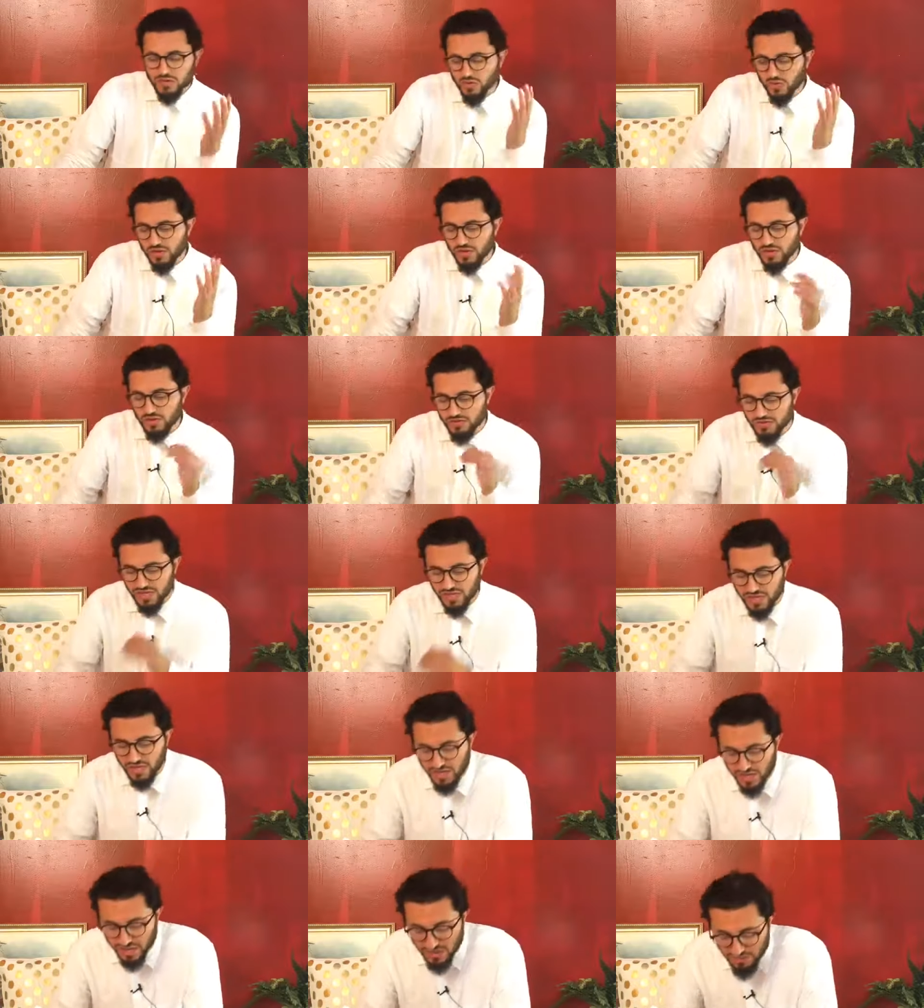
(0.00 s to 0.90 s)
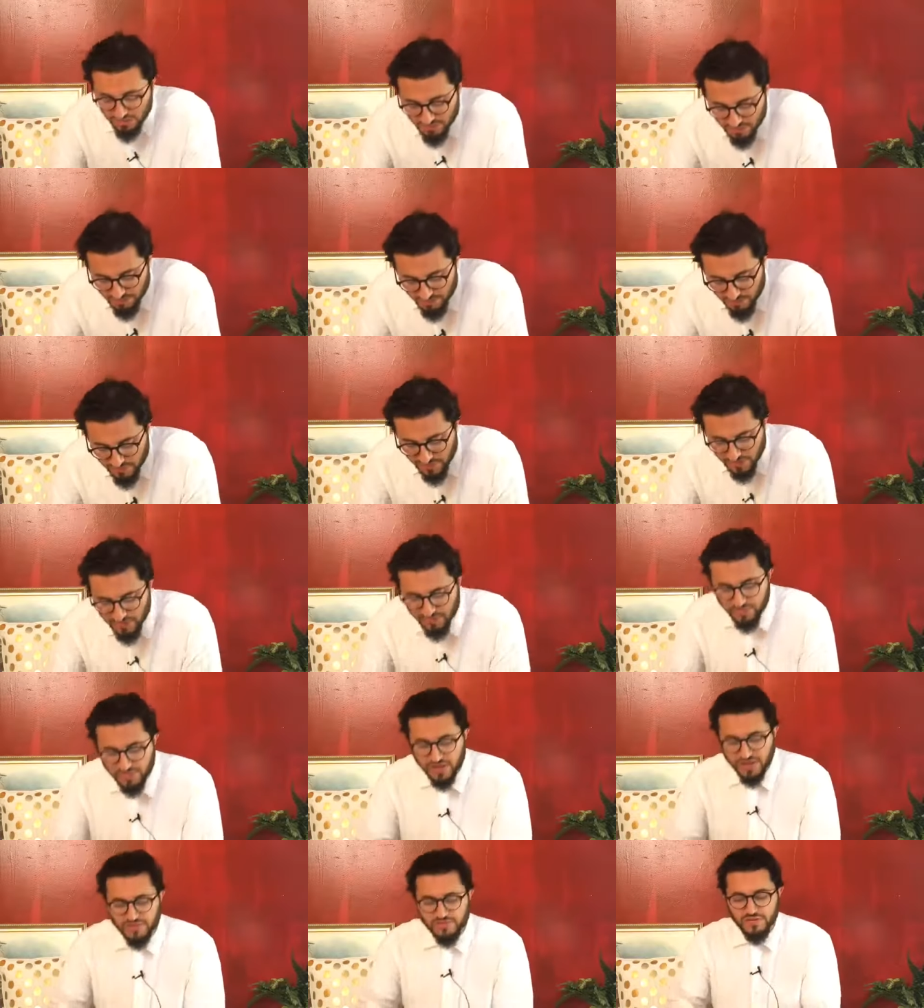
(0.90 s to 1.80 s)
Wallahu ta'ala alam, if
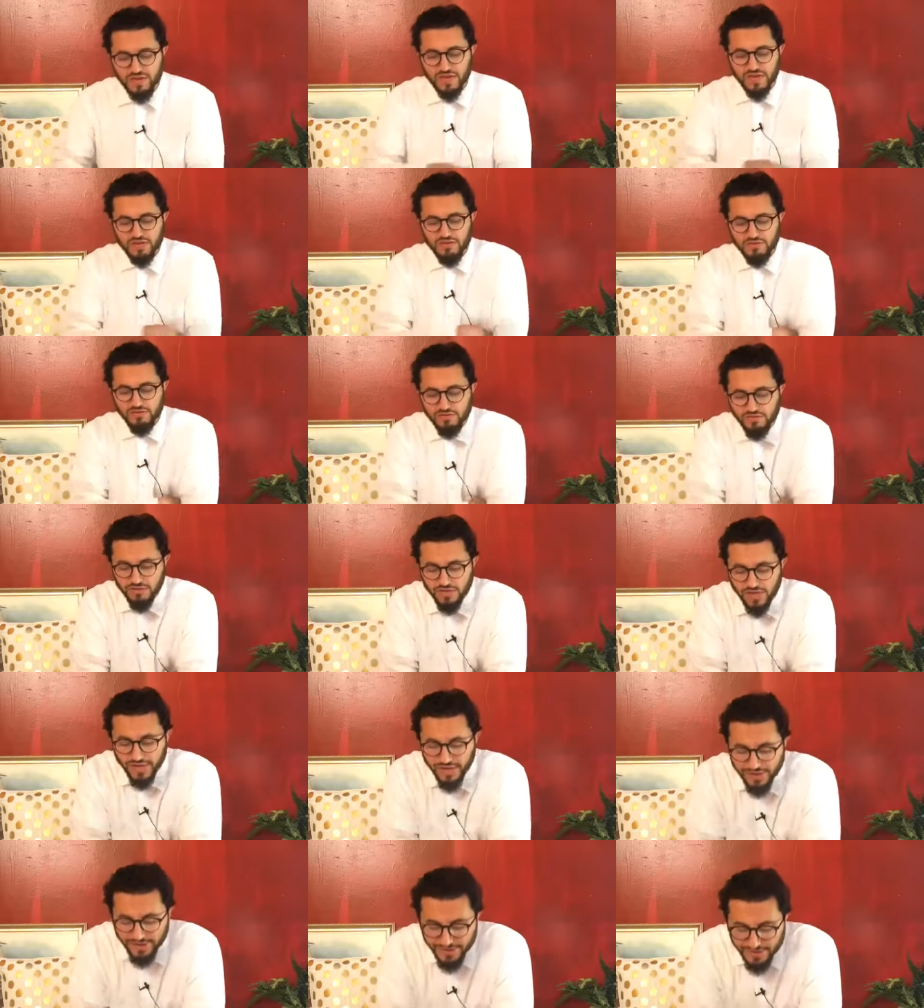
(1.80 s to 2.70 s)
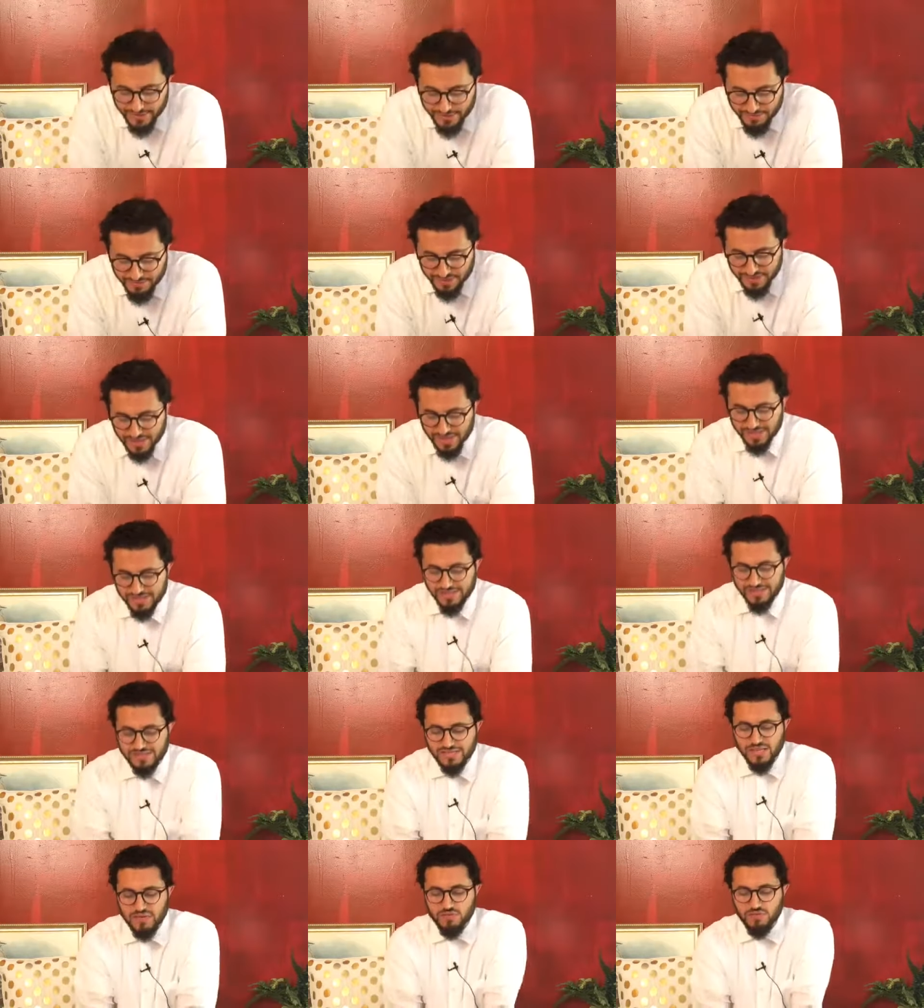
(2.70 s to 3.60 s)
that's accurate or not. But that's the
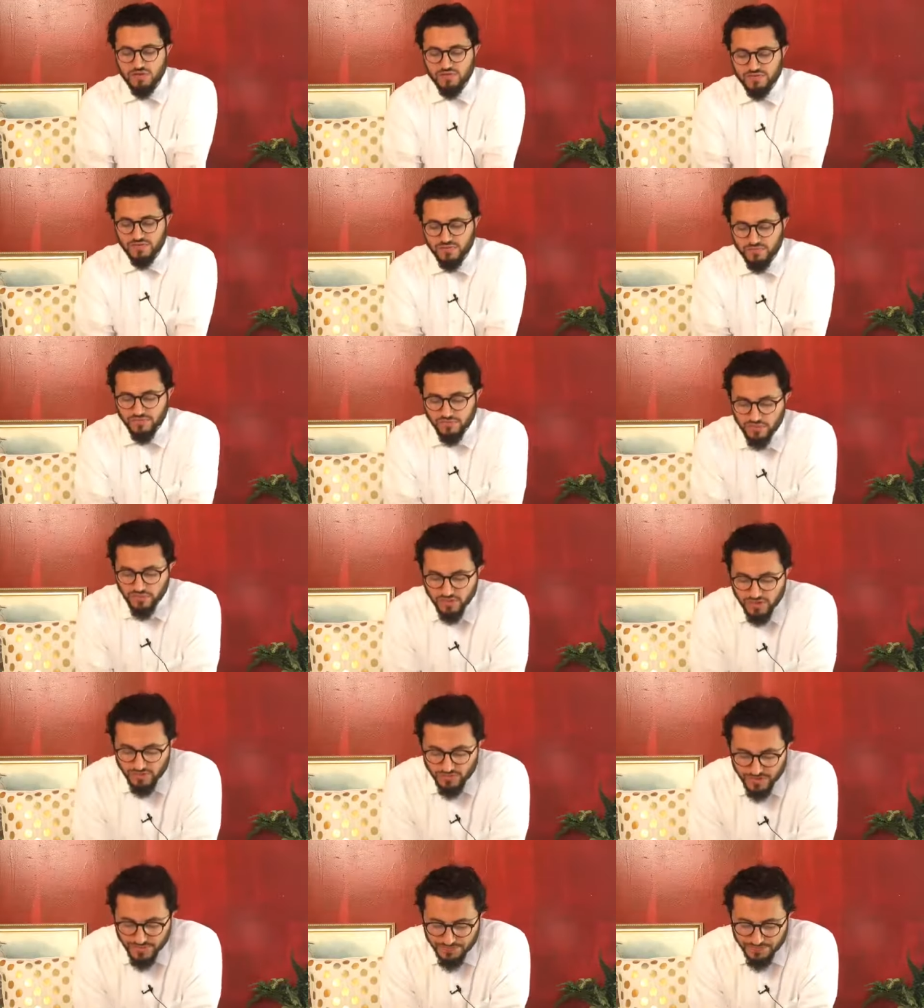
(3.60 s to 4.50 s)
statement of some of the ulama.